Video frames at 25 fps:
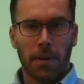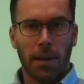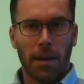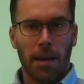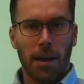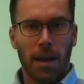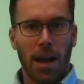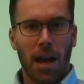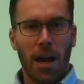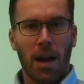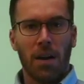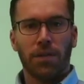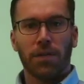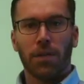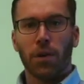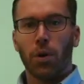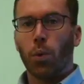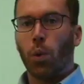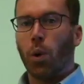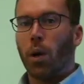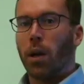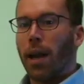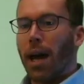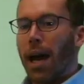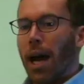After
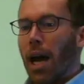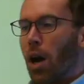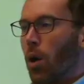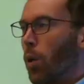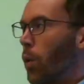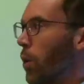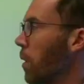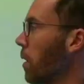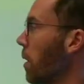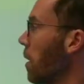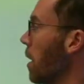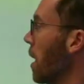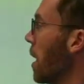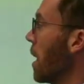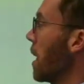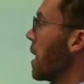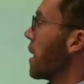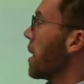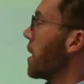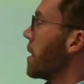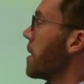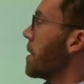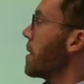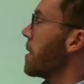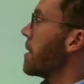1 hour, the
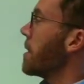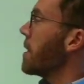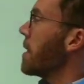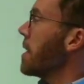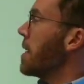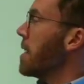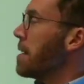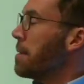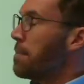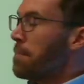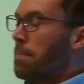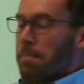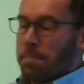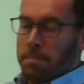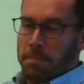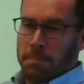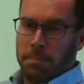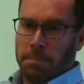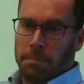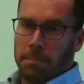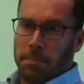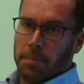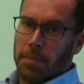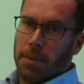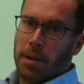steam
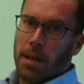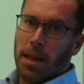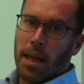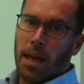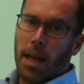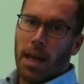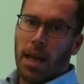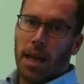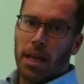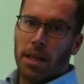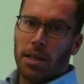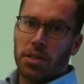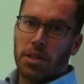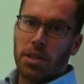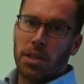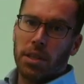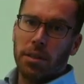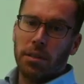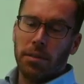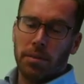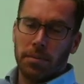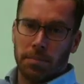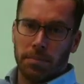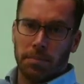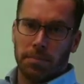engine,
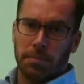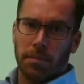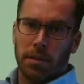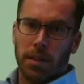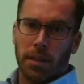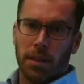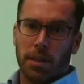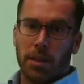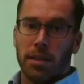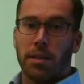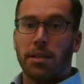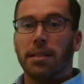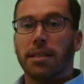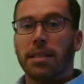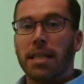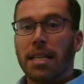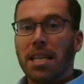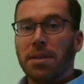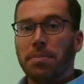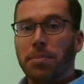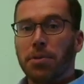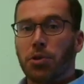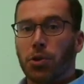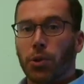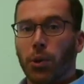the
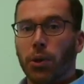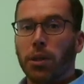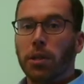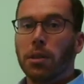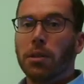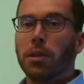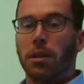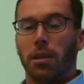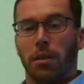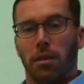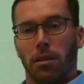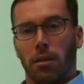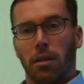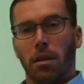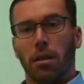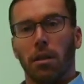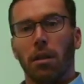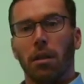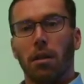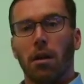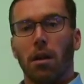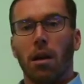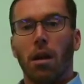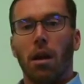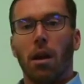steam drill,
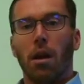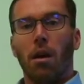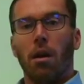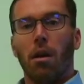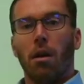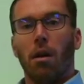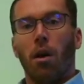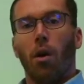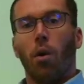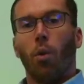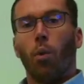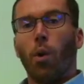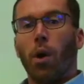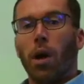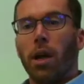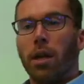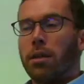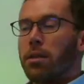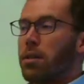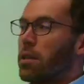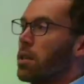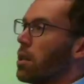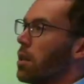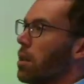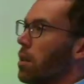
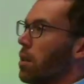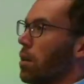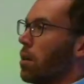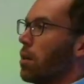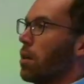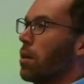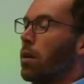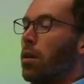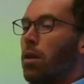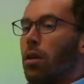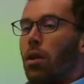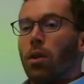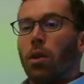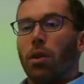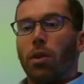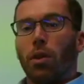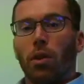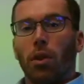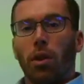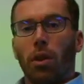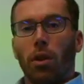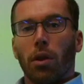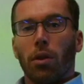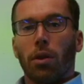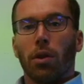went
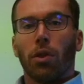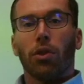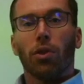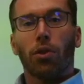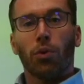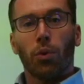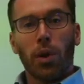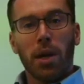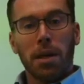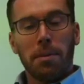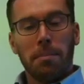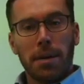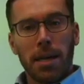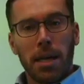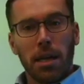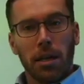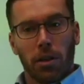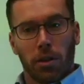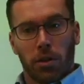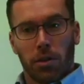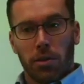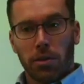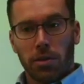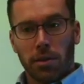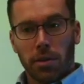3
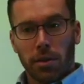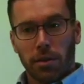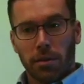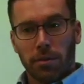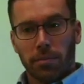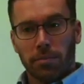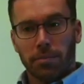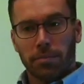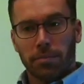meters.